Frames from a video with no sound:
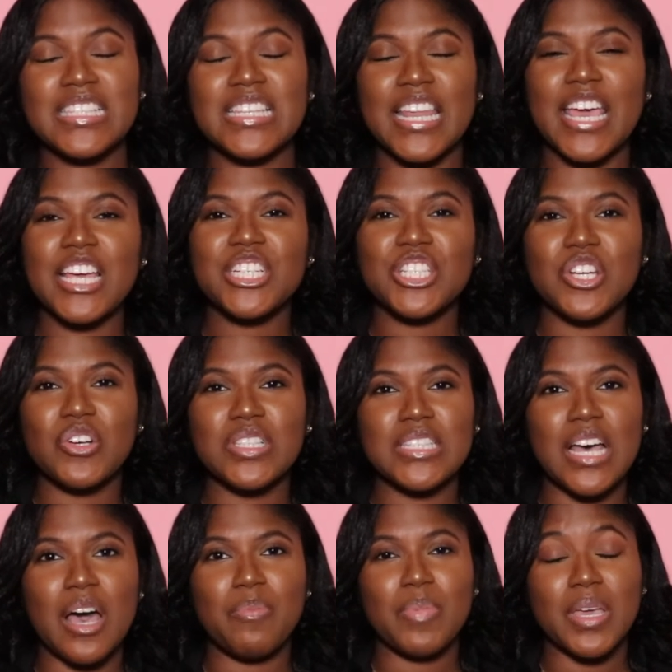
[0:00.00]
Today's show
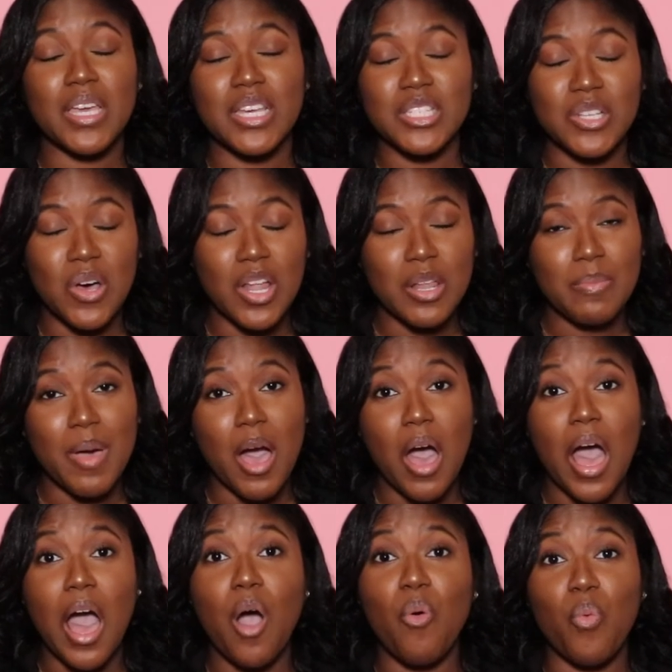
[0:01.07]
topic is all
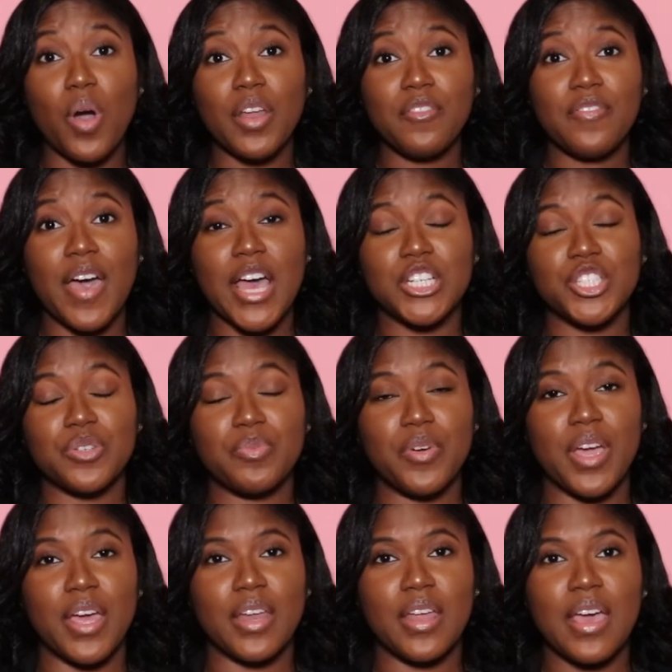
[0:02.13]
about how one fashion
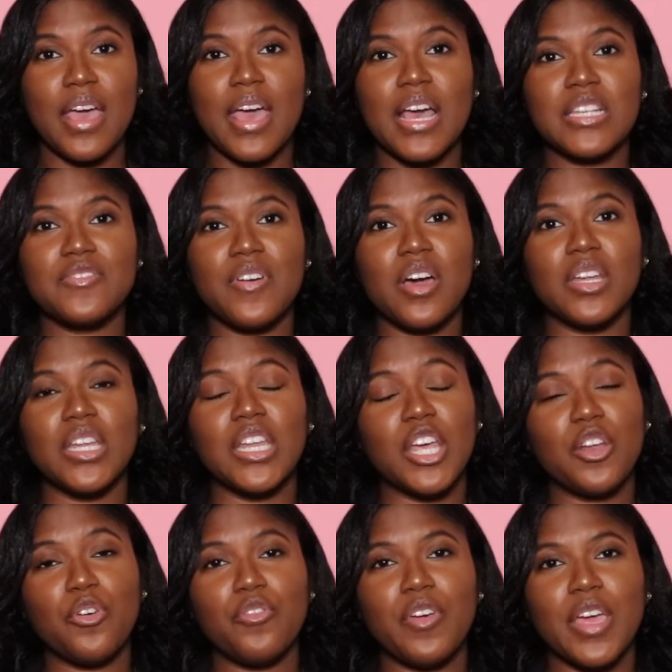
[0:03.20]
brand has found an
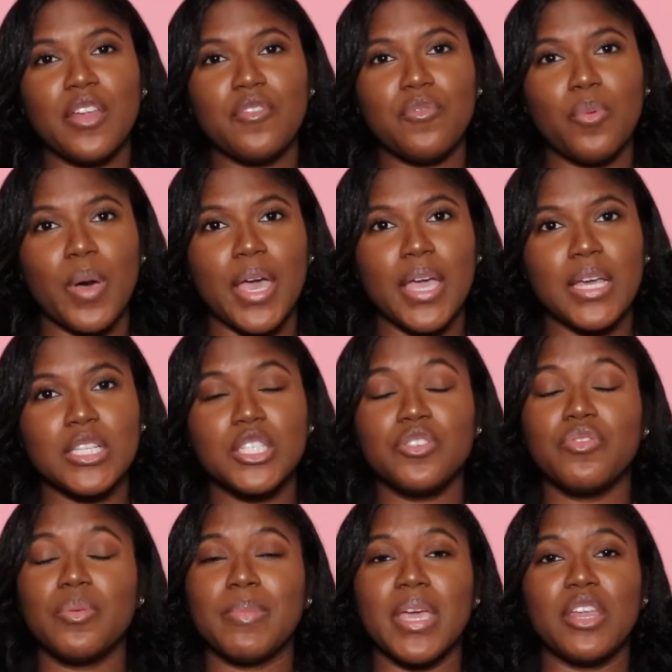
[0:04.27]
innovative way
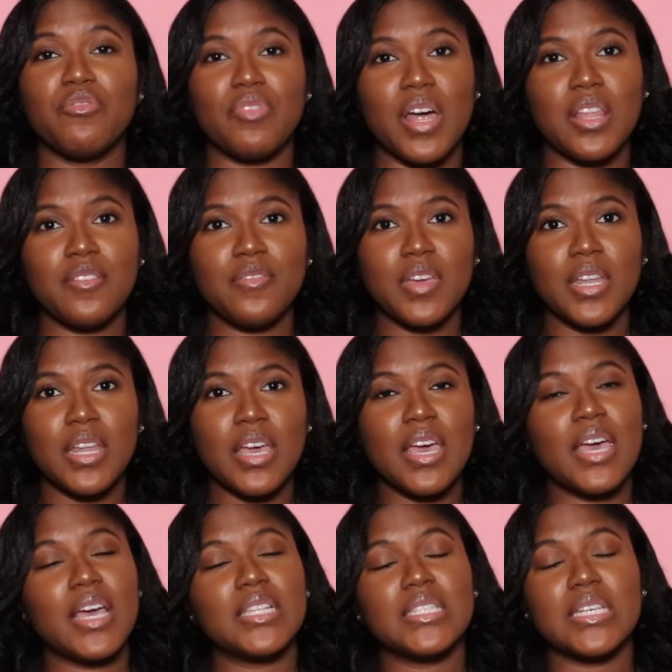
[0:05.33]
to remain relevant
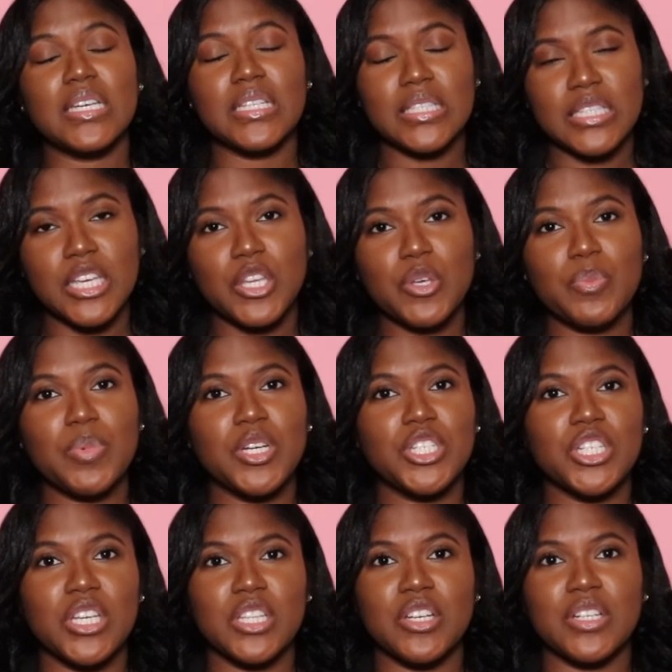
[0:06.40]
and to continue
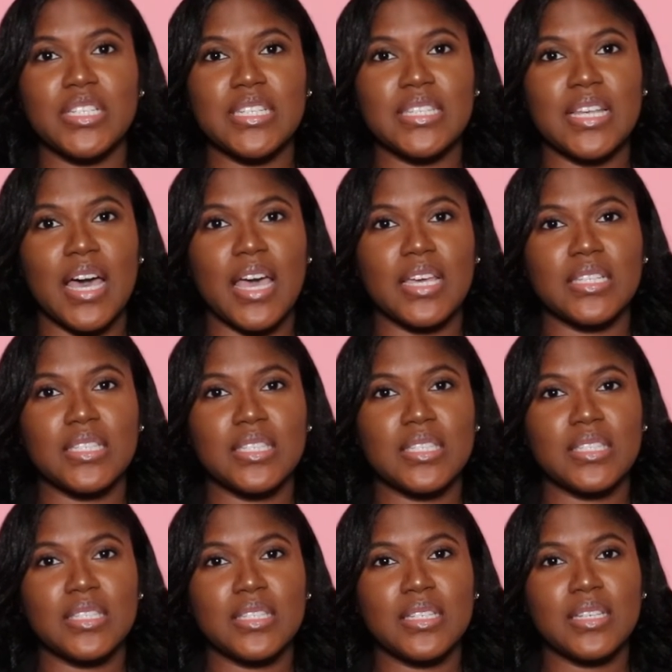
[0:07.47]
pushing their
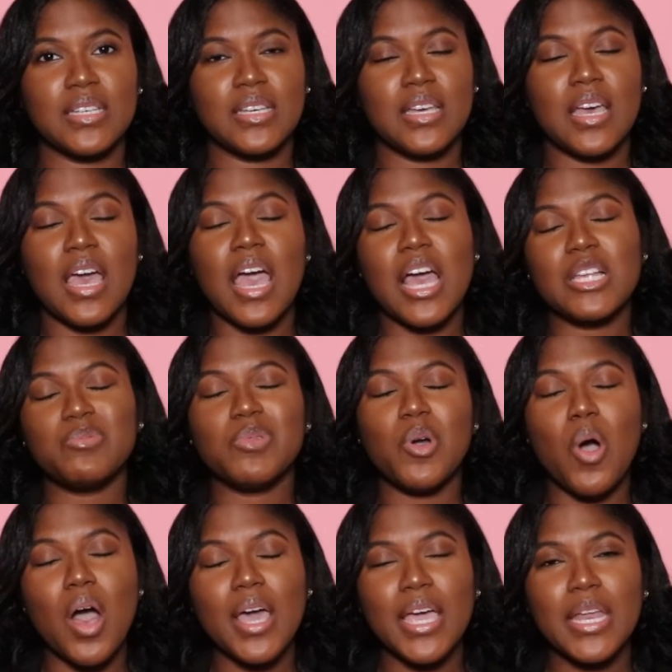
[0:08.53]
designs. As we
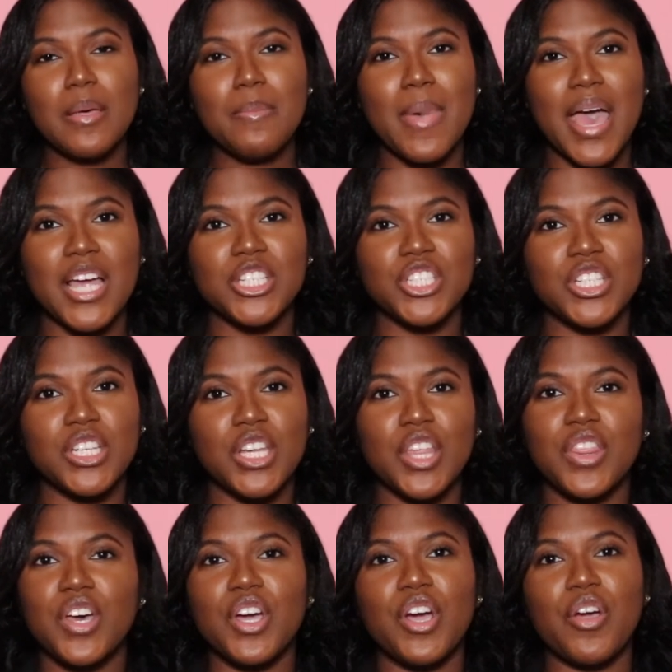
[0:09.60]
all can imagine,
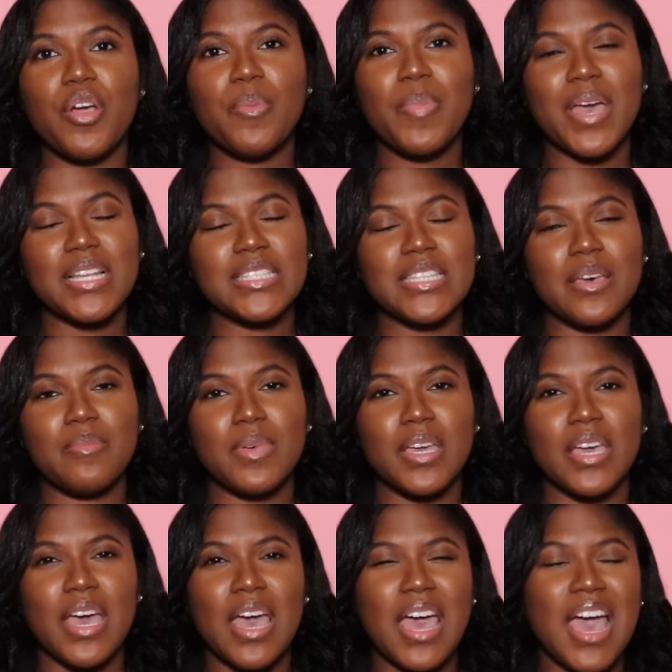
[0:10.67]
the current
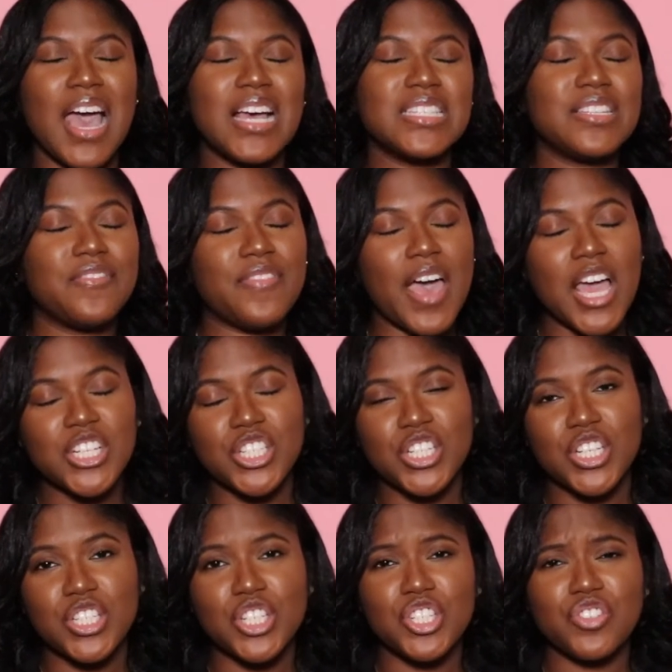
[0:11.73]
pandemic has the
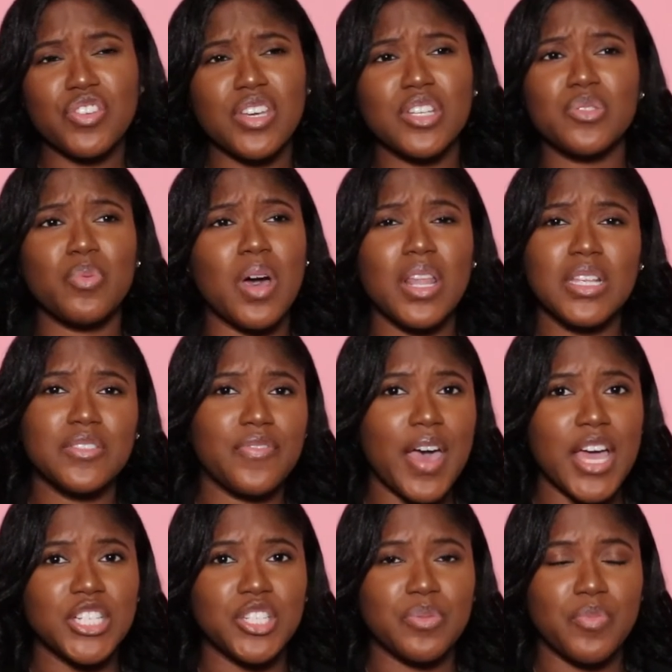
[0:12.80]
fashion industry as well as
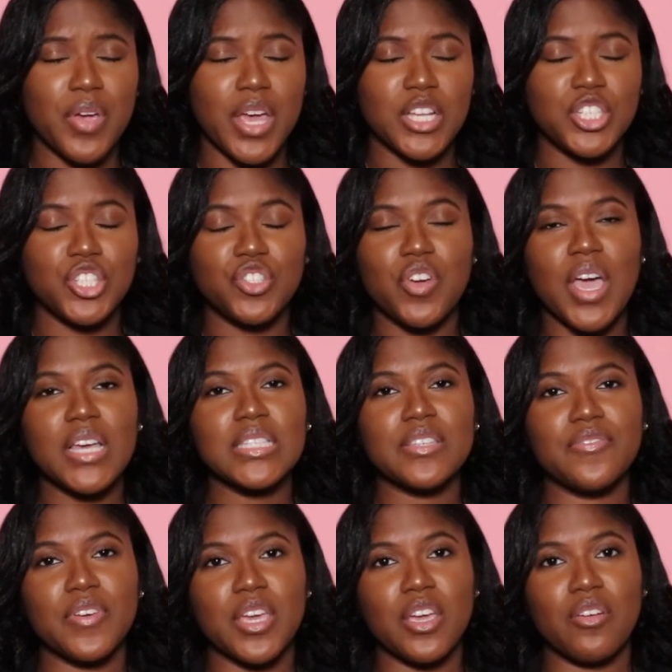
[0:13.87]
fashion brands trying
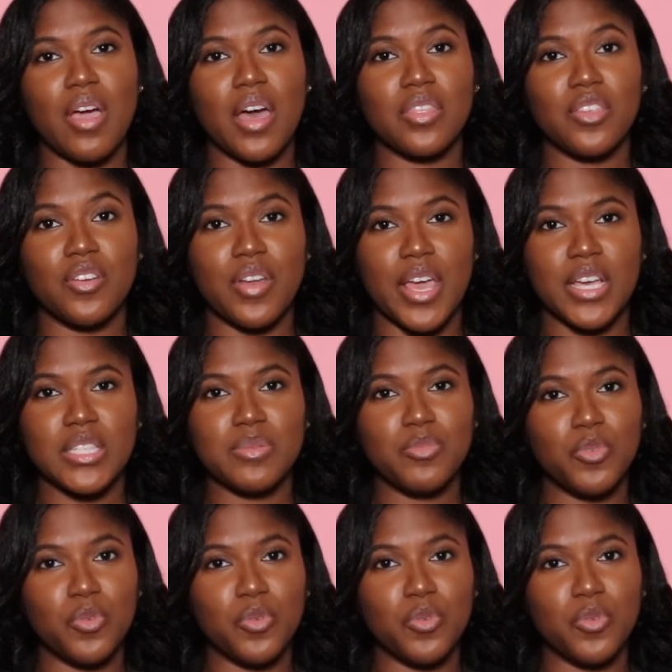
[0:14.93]
to figure out their next